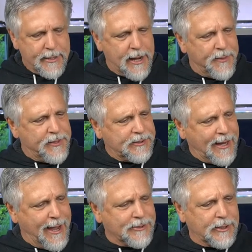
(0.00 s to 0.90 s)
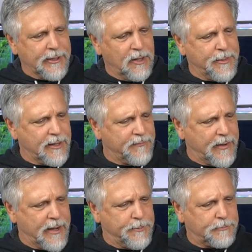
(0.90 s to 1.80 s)
Now, this has a little bit of
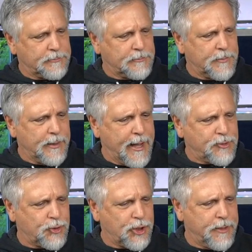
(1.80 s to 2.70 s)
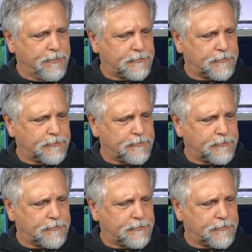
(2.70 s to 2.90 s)
um, nitrogen,